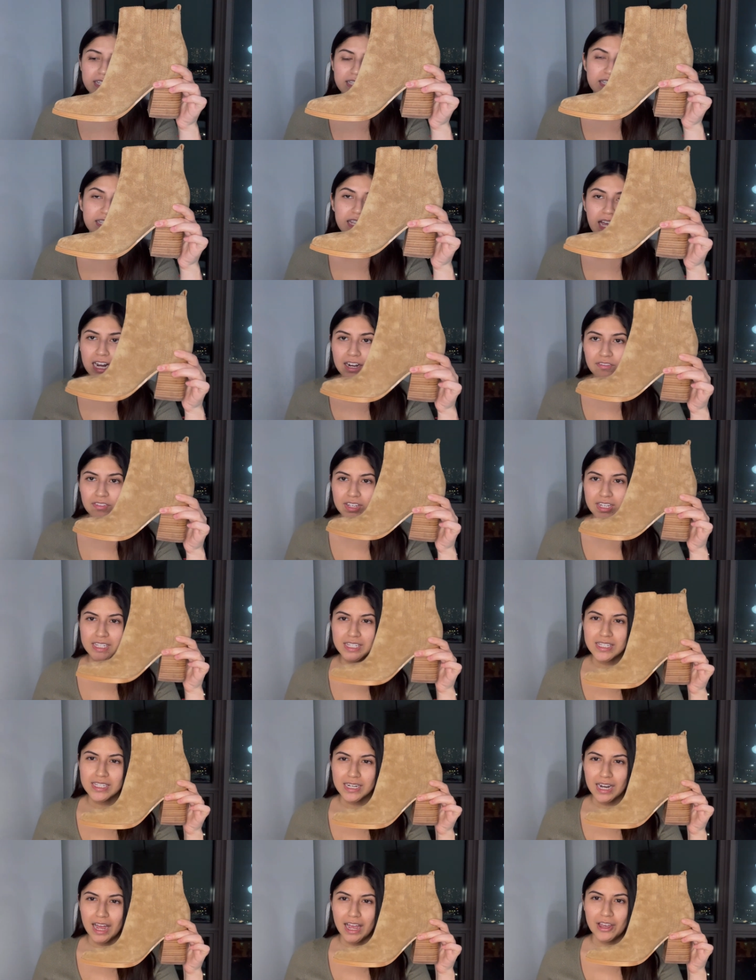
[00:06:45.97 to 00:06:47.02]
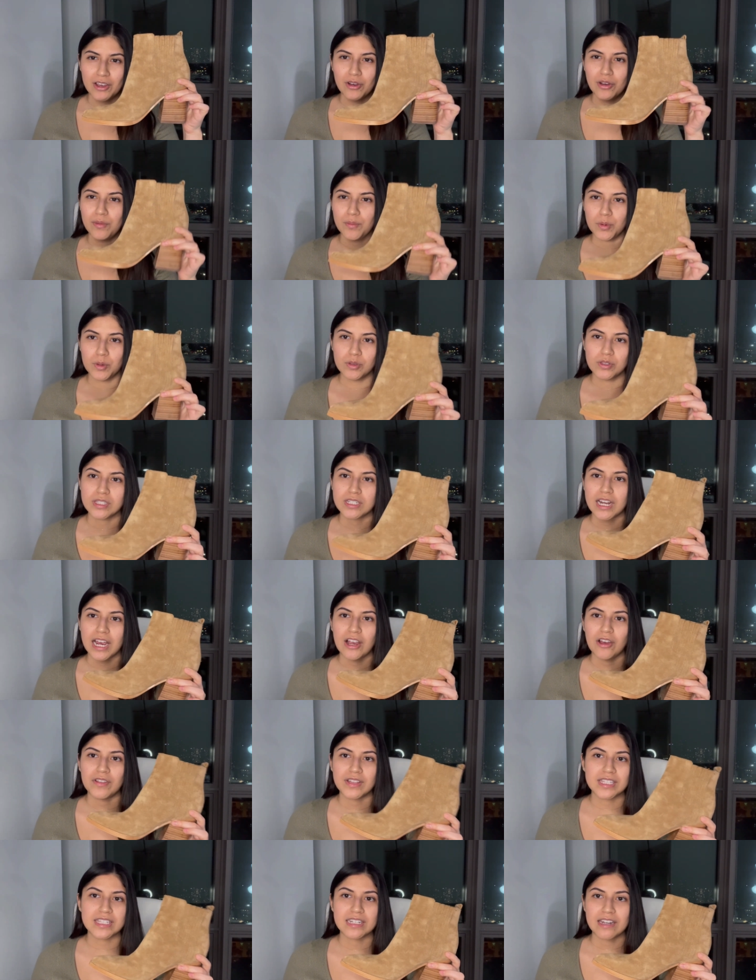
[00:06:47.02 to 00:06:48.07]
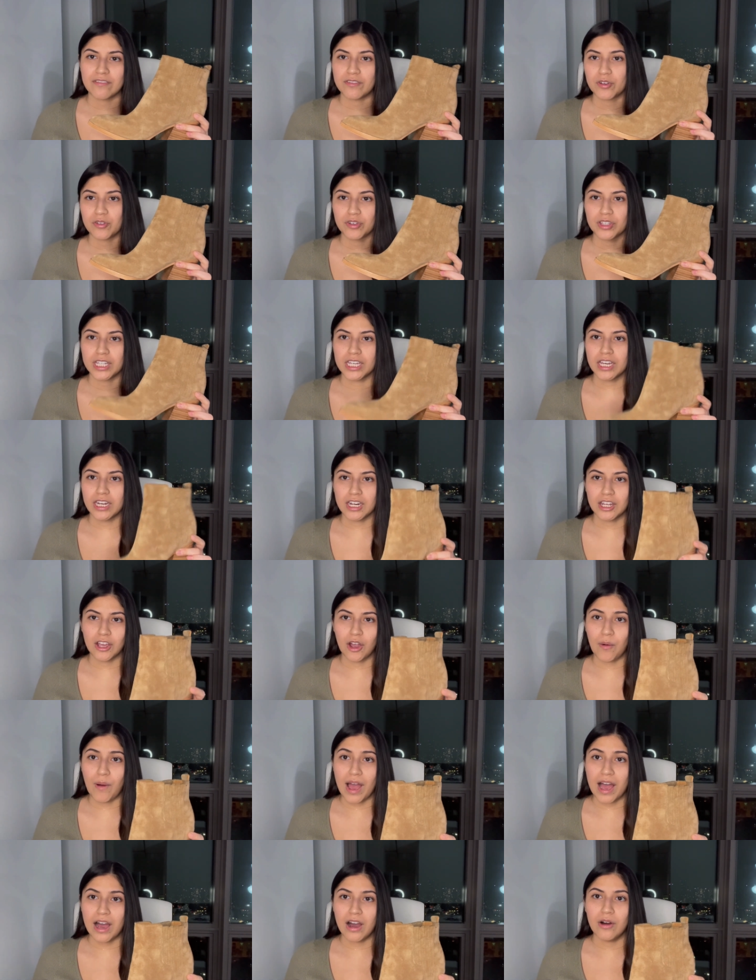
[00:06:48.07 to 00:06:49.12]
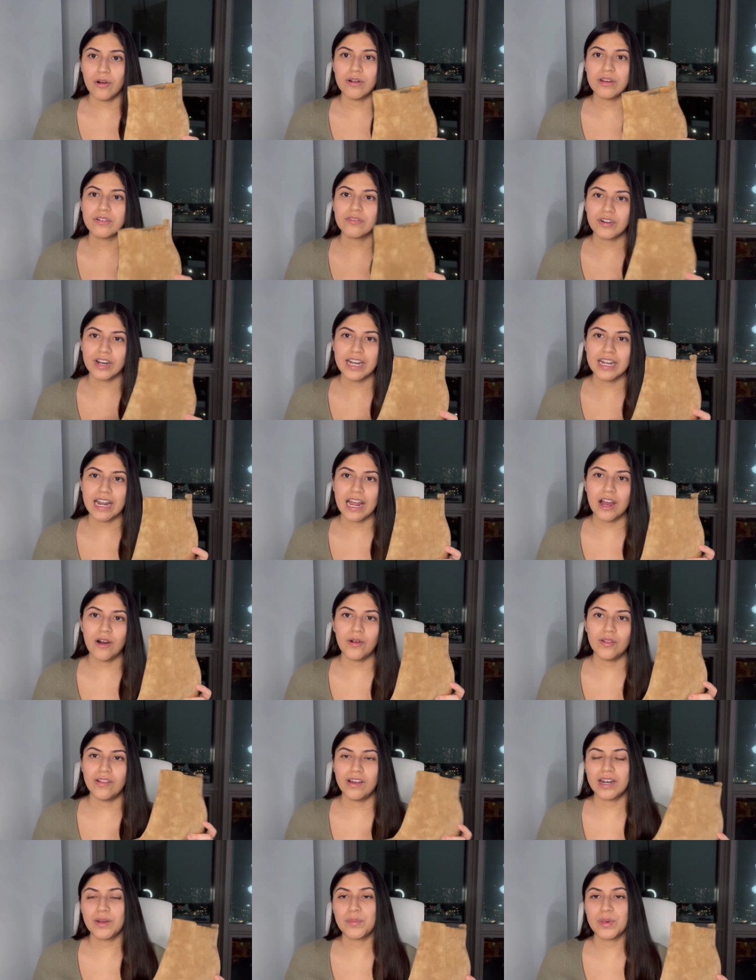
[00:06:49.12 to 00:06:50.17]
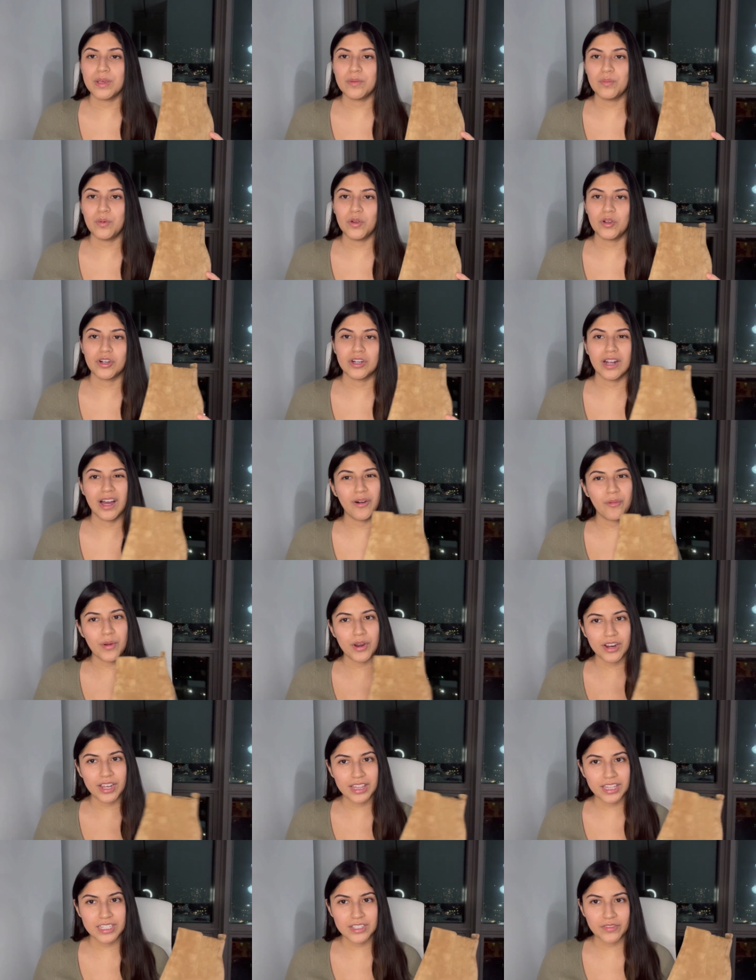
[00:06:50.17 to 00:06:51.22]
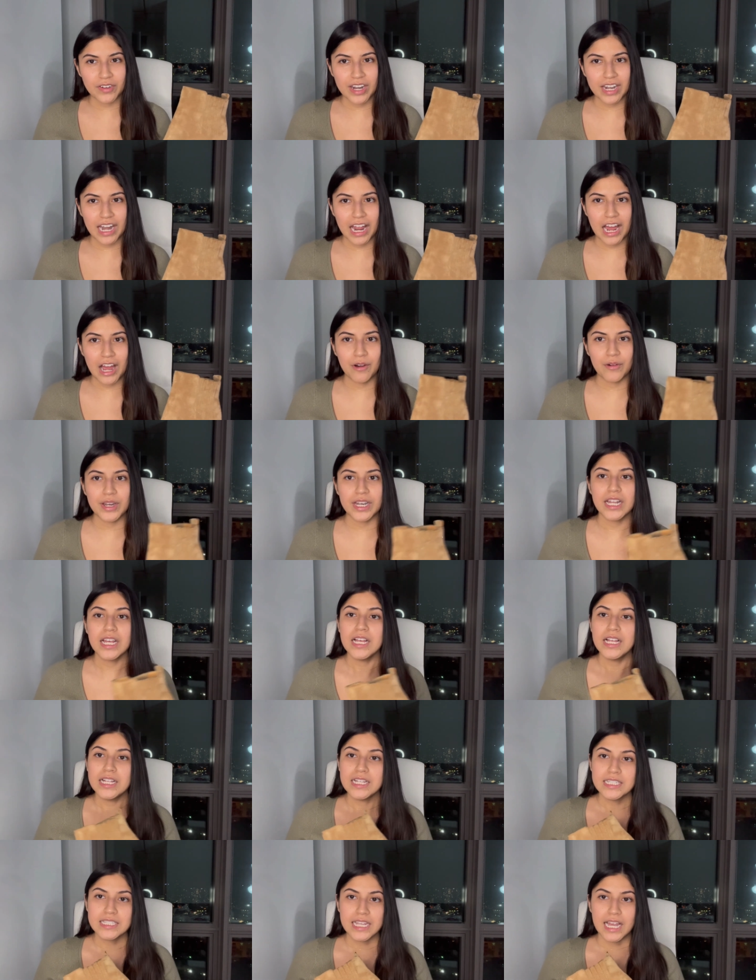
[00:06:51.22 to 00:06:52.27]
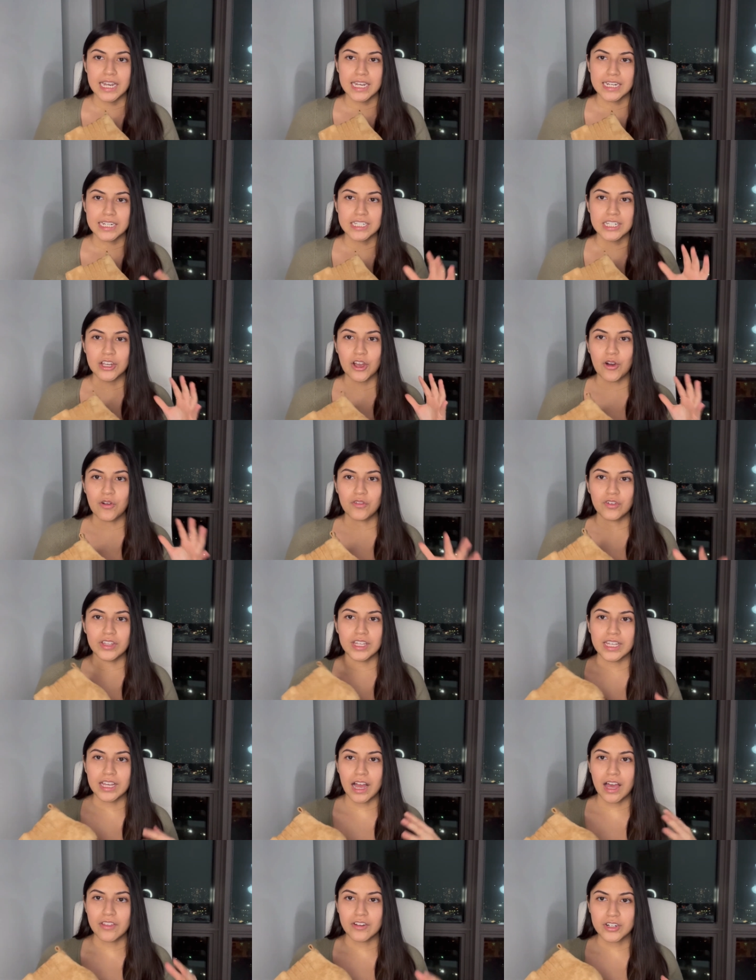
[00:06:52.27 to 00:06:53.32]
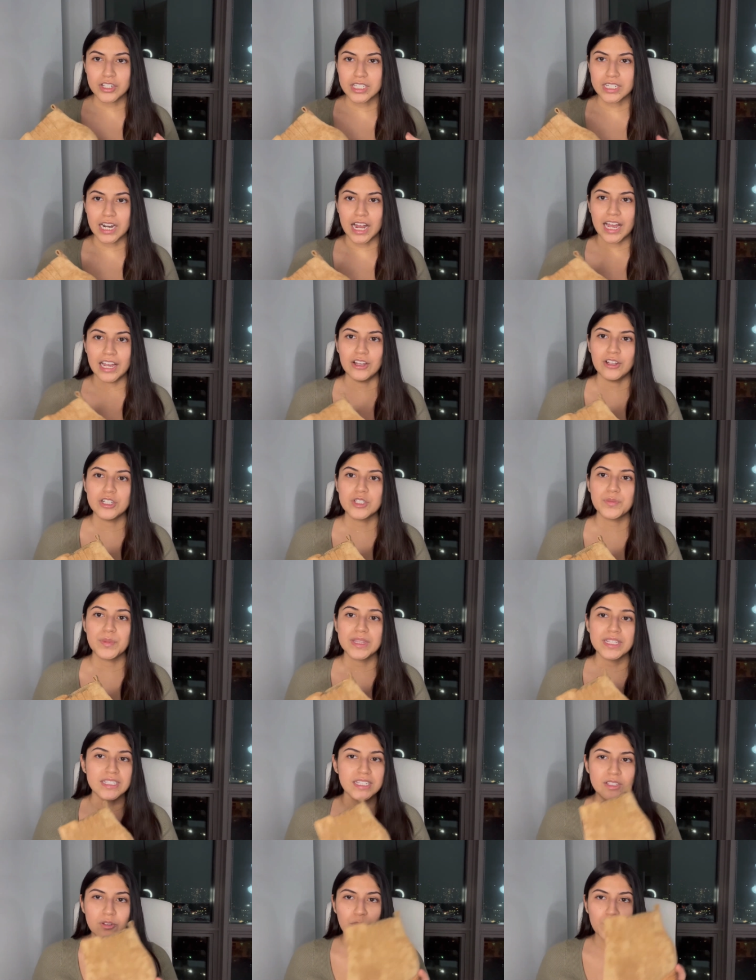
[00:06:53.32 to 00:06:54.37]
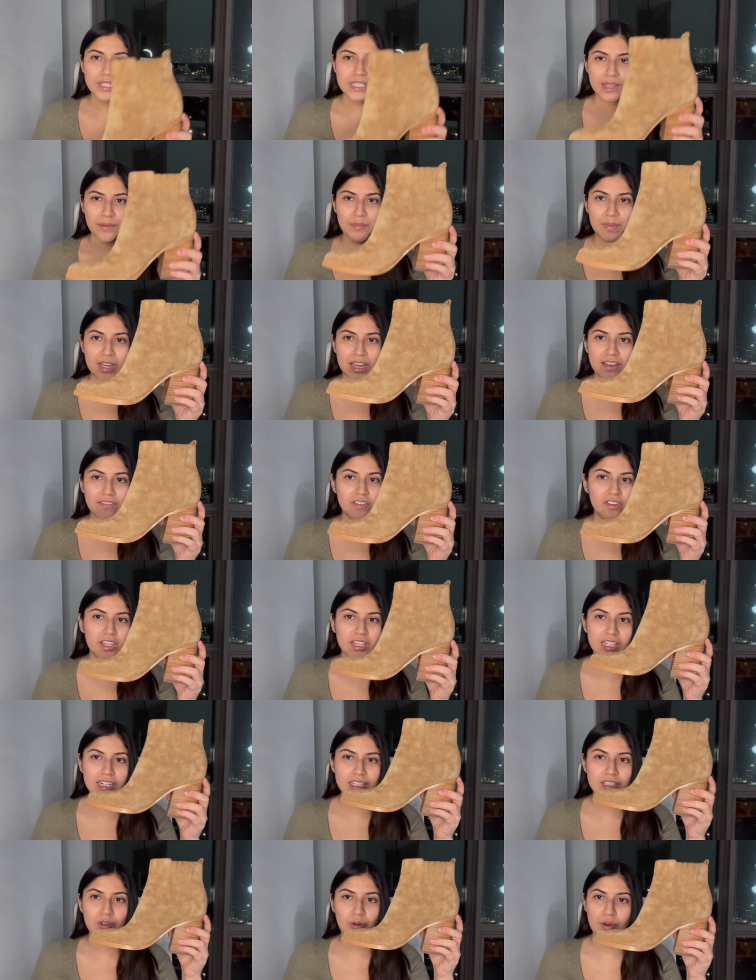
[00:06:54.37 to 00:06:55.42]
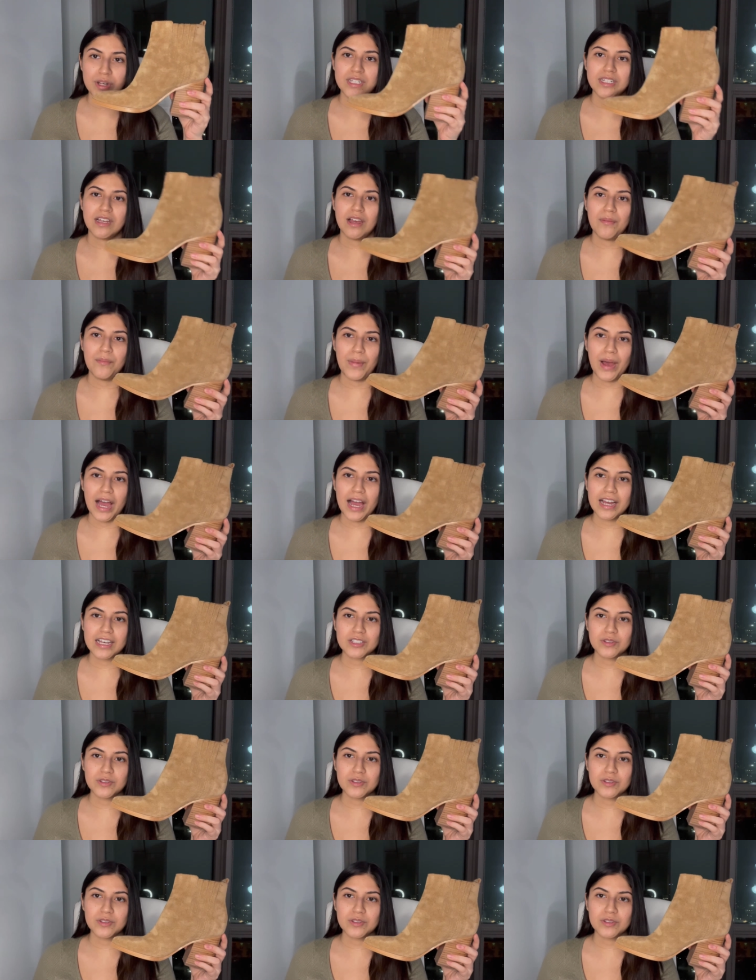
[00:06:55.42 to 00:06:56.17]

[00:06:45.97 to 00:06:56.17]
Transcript: is kind of like a style, a boot style that's never really going to go out, and right now a lot of people are not wearing this right now and tending to go for like other styles, but this is always something I feel like that is going to come back.